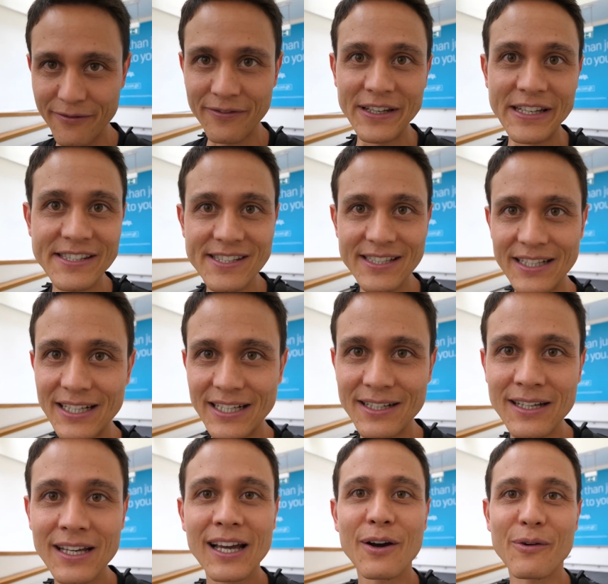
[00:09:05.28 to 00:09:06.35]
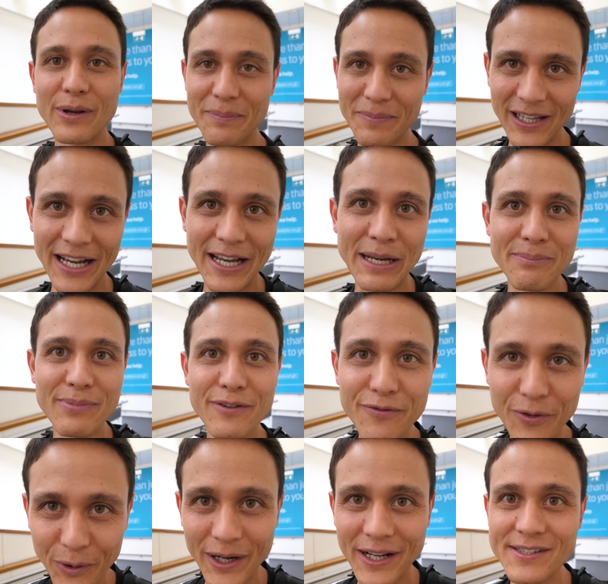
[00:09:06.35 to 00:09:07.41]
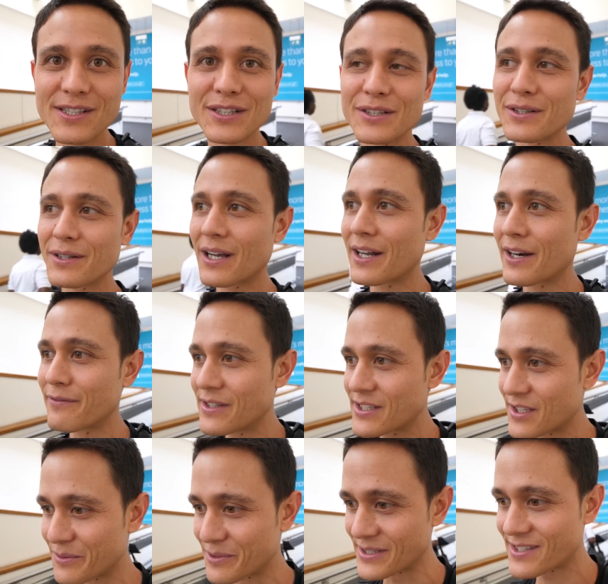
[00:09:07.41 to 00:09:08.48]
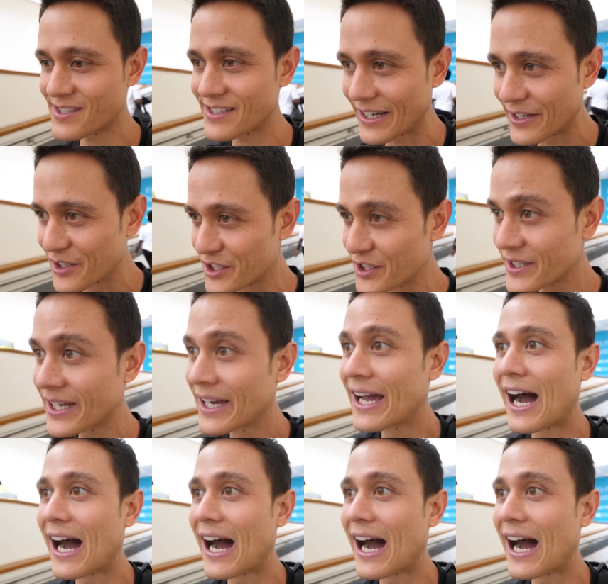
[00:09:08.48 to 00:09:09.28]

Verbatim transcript: visa. We applied beforehand, so Ghana visa was settled.